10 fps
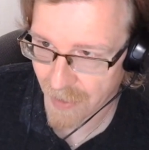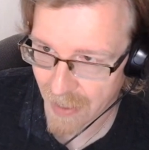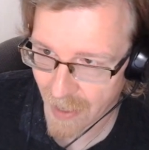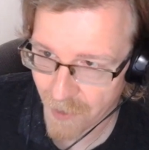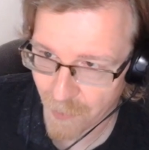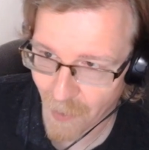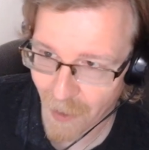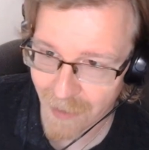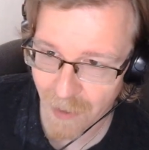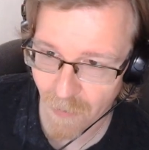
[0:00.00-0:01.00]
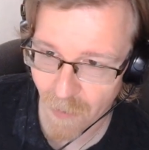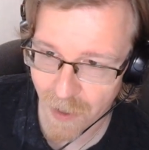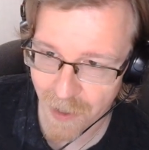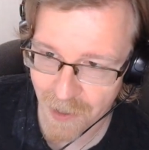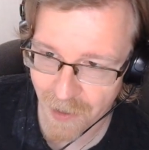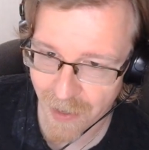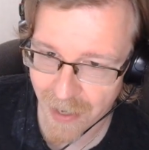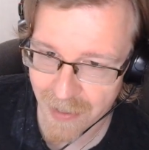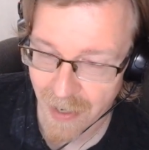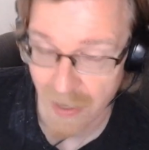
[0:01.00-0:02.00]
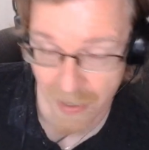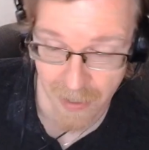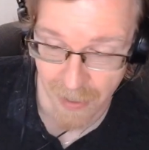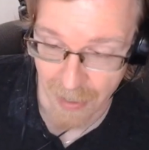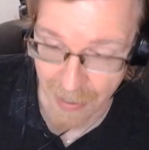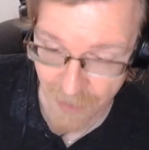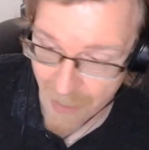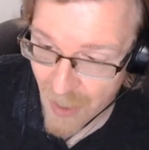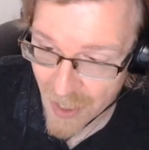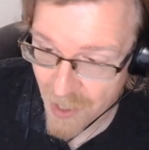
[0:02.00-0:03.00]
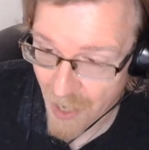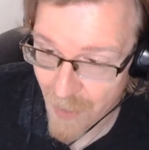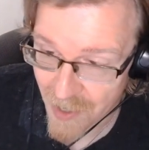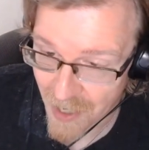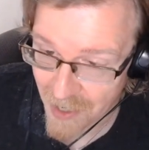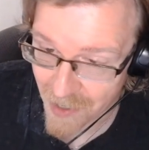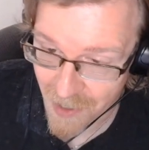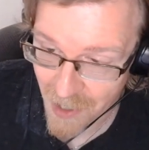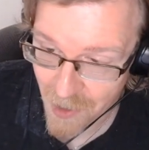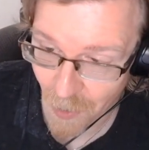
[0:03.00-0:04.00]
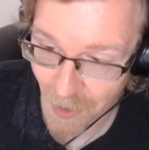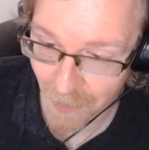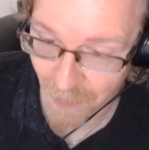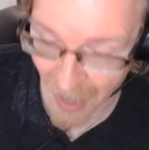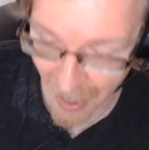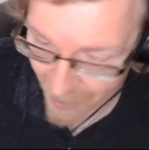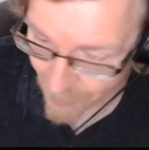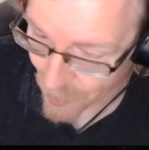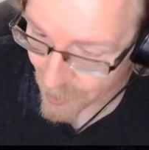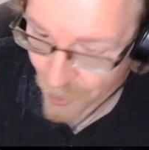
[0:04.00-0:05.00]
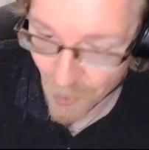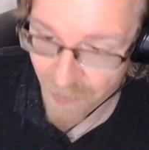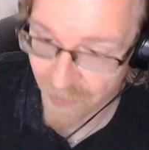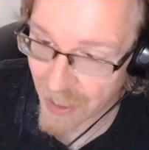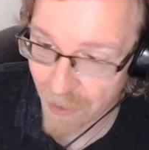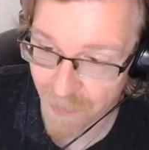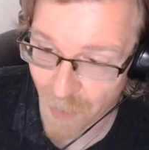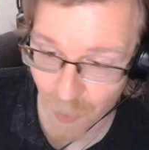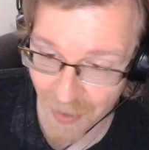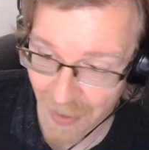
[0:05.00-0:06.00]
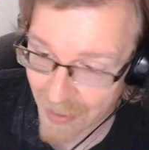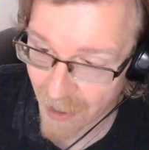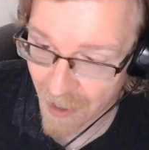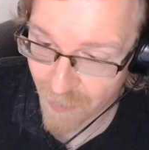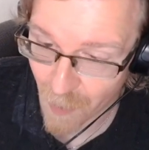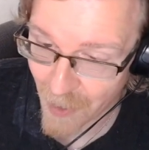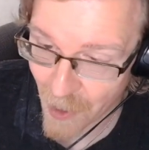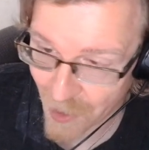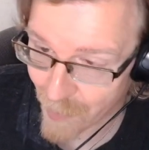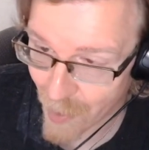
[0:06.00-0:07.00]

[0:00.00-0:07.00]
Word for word: the other part of it was that if C B S sent me a cease and desist order, I would show them video of pulping, of pulping all the